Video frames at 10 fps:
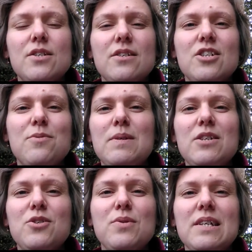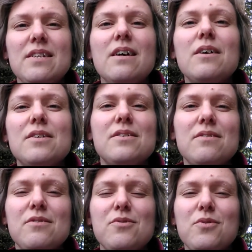She's been doing a
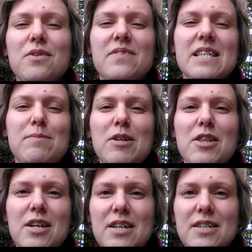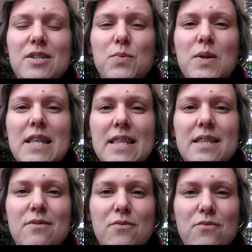s- sort of similar things with
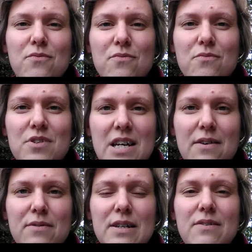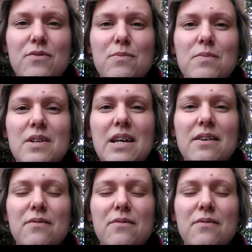Devon from De-